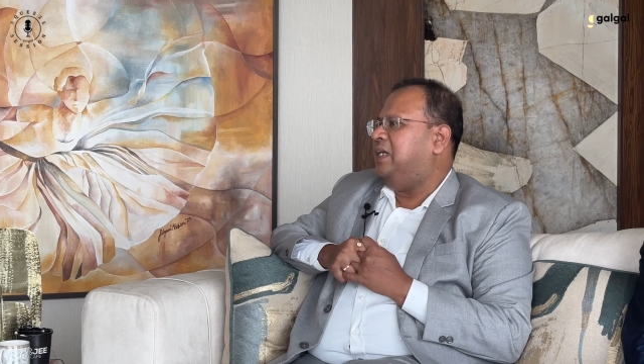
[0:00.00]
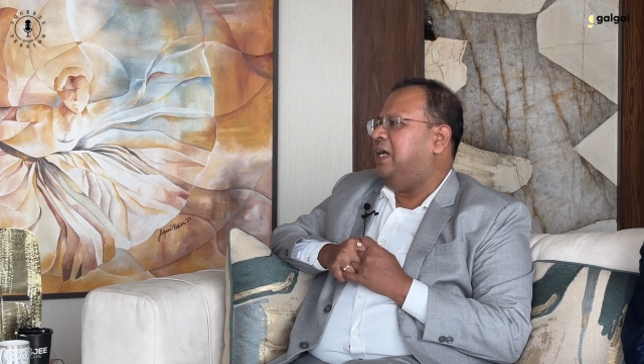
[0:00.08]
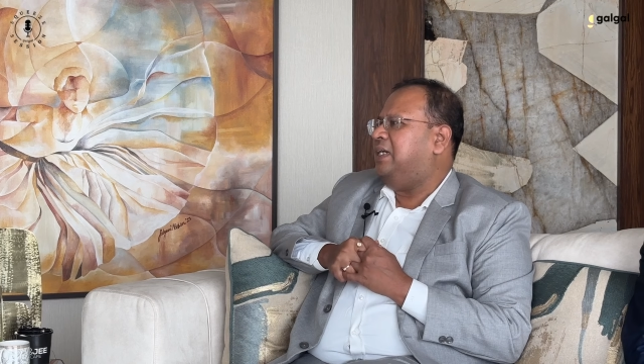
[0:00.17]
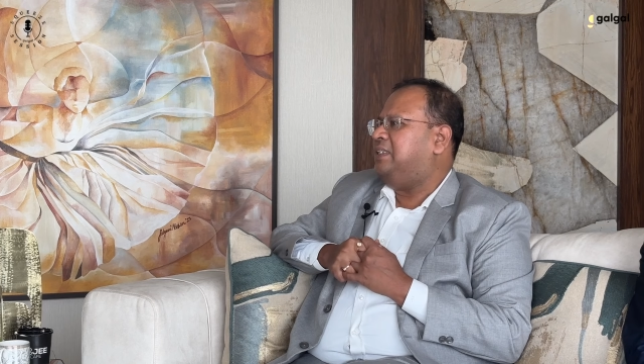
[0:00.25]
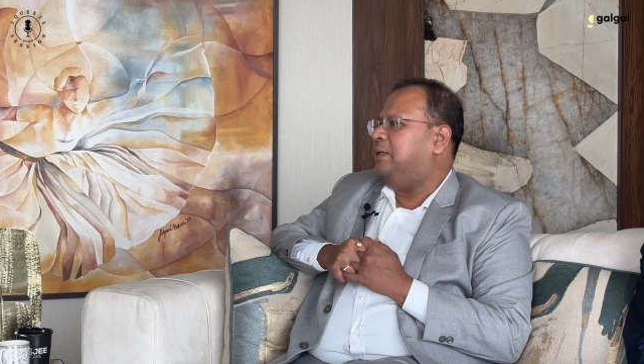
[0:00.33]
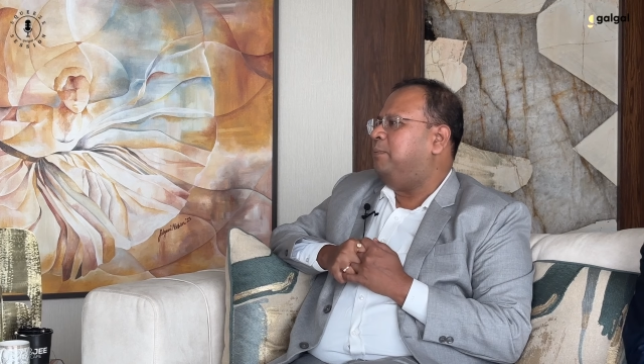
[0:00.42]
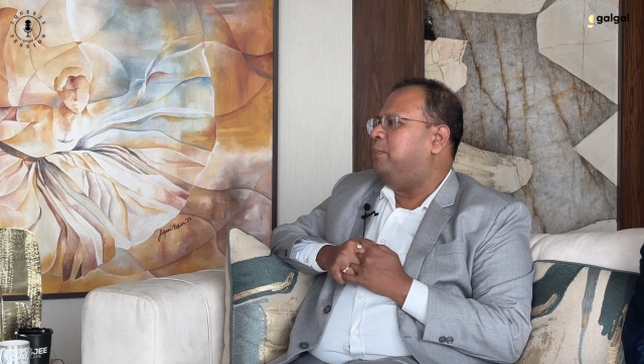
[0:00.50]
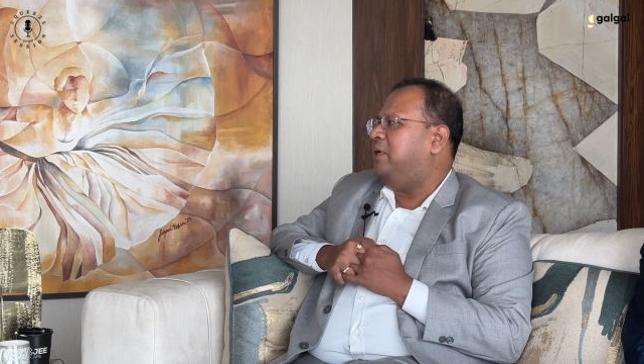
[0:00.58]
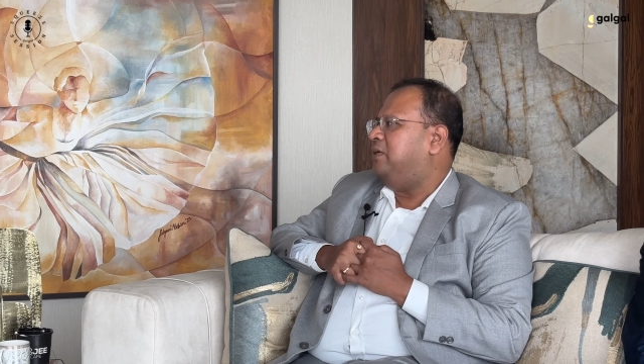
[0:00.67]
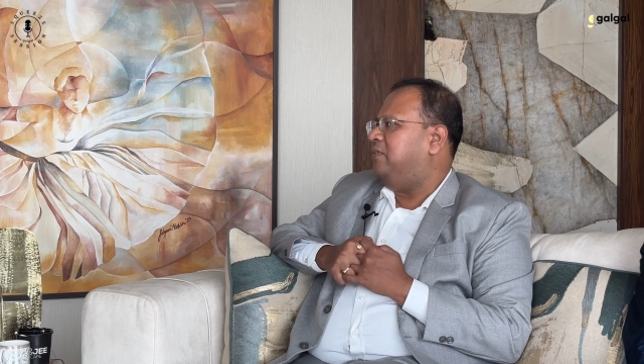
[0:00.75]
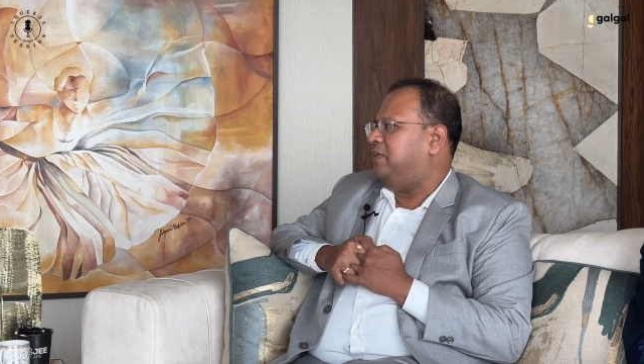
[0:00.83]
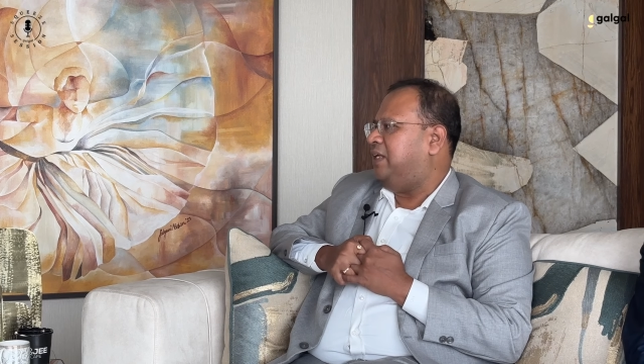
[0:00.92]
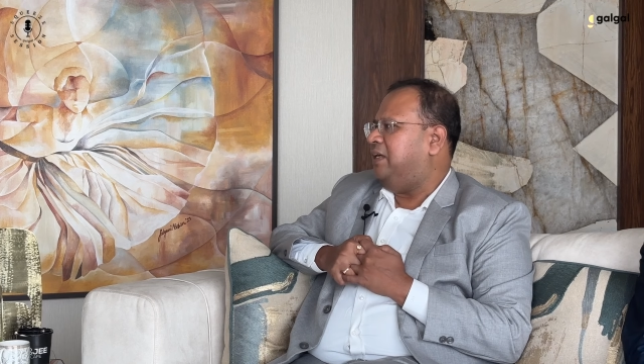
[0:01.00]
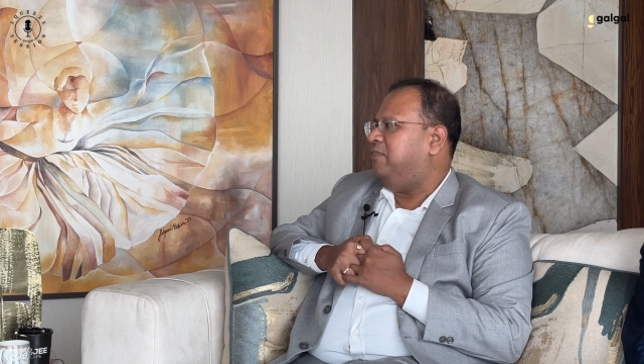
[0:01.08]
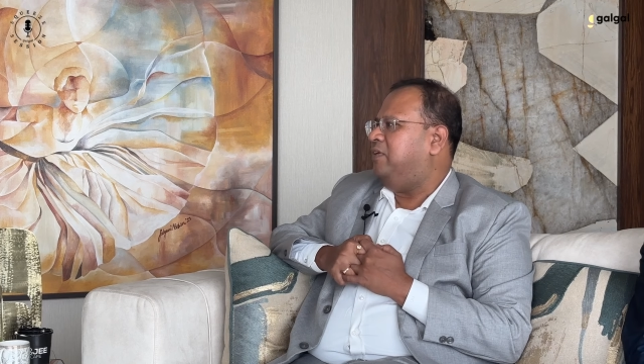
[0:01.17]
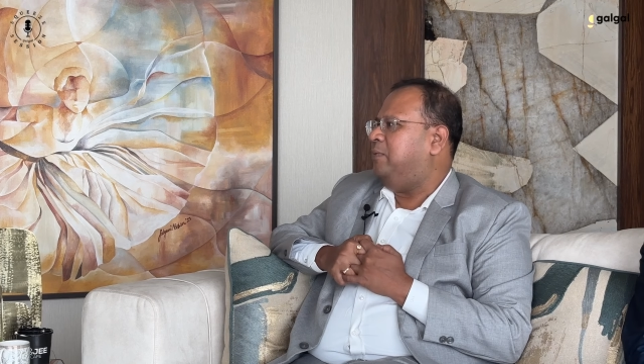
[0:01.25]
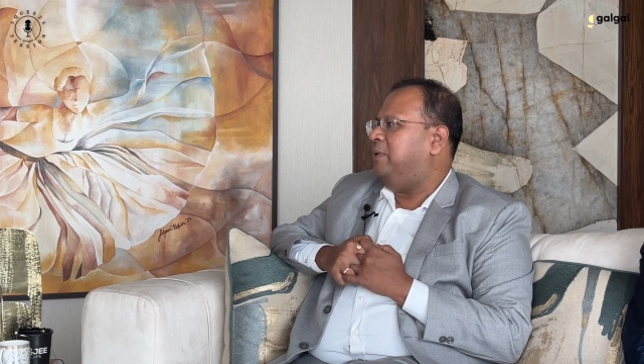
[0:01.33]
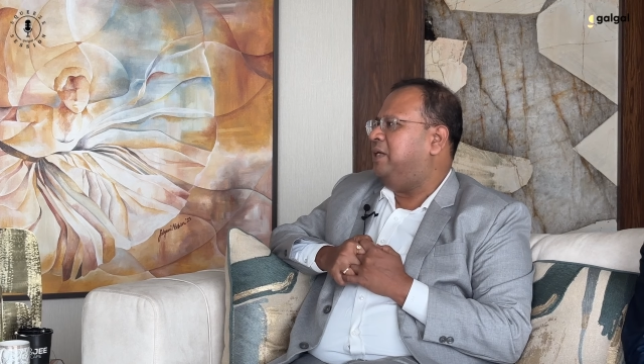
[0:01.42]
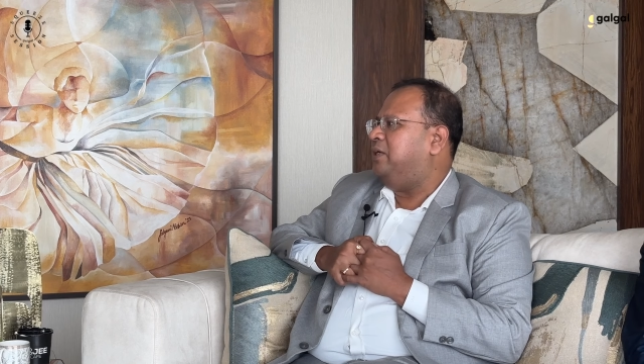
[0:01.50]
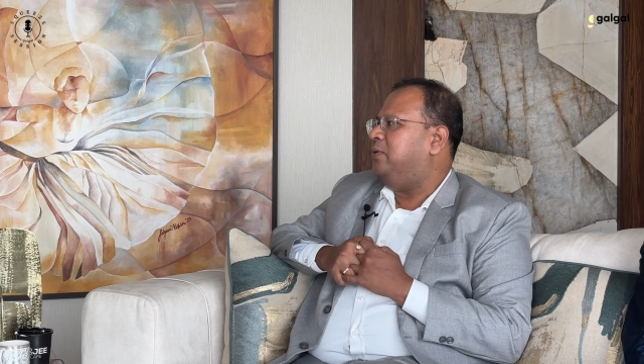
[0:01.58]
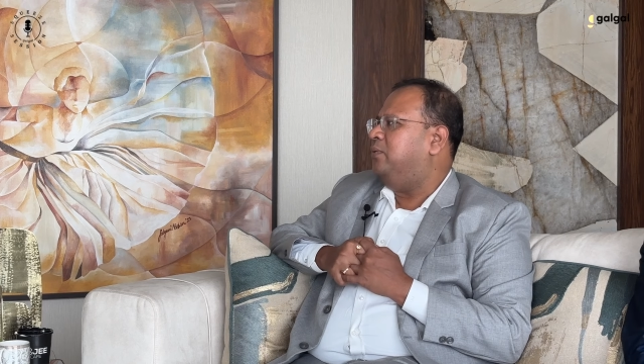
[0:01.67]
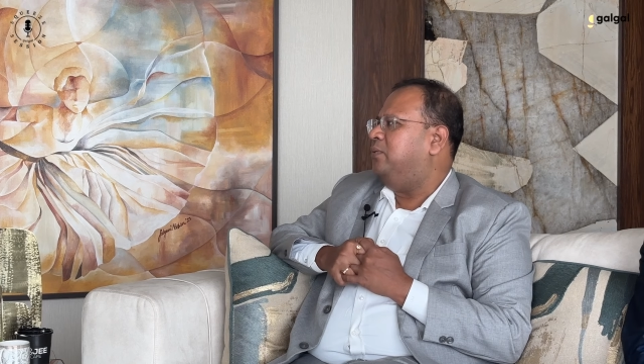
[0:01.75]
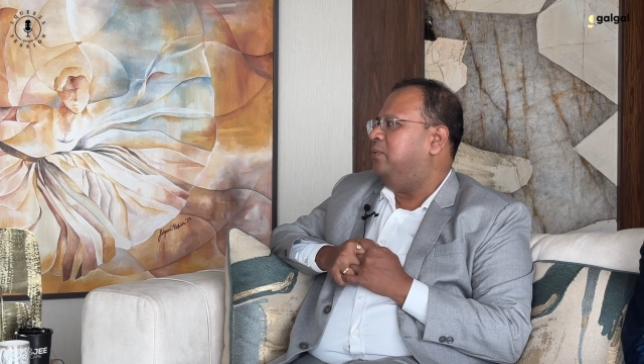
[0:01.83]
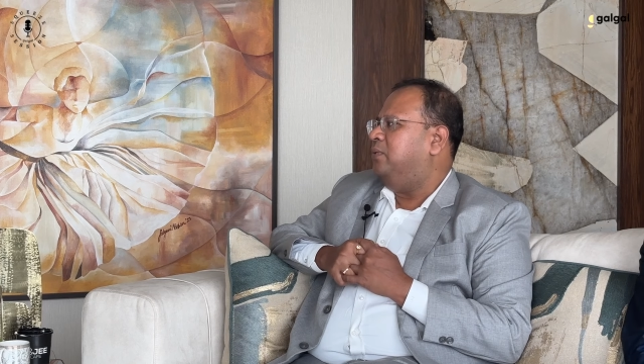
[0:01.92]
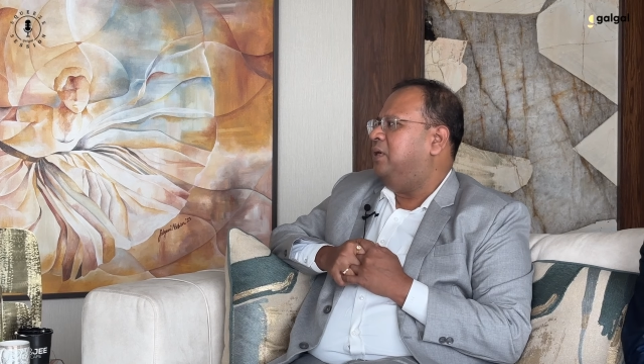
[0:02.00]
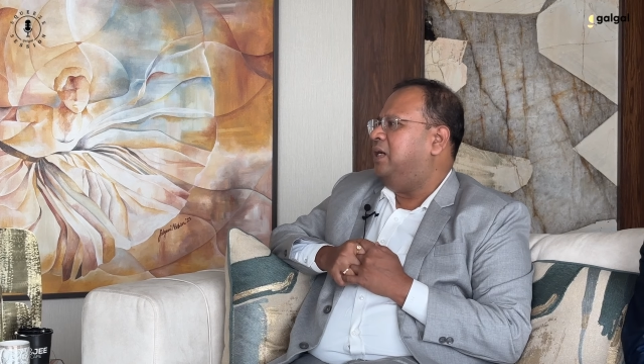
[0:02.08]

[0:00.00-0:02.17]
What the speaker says: at some point of time will make you